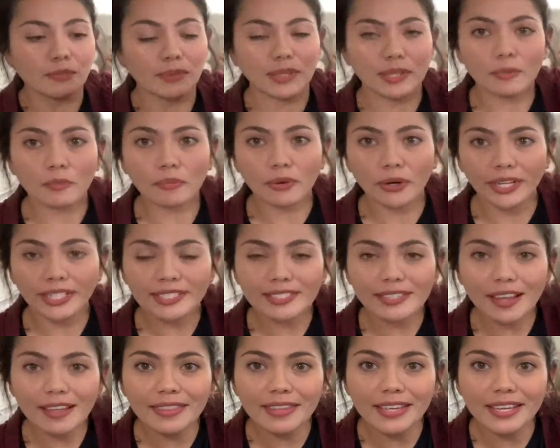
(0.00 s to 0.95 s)
but the print
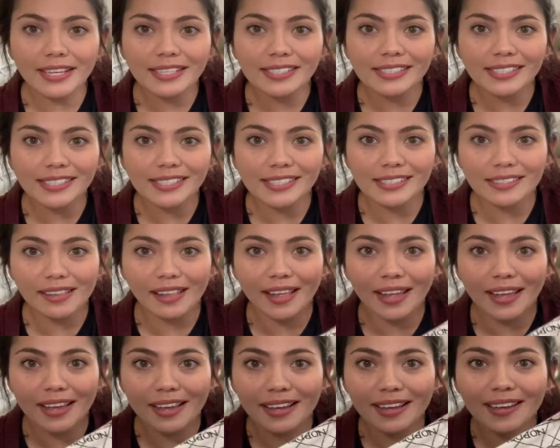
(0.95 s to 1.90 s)
on this is
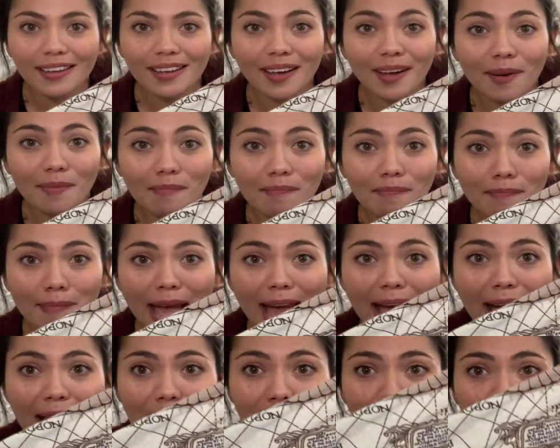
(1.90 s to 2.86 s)
like a
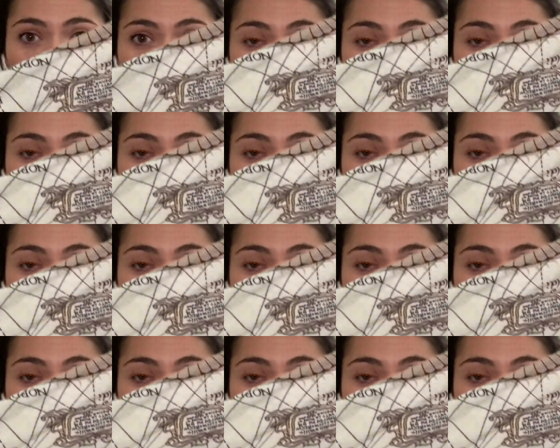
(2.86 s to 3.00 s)
map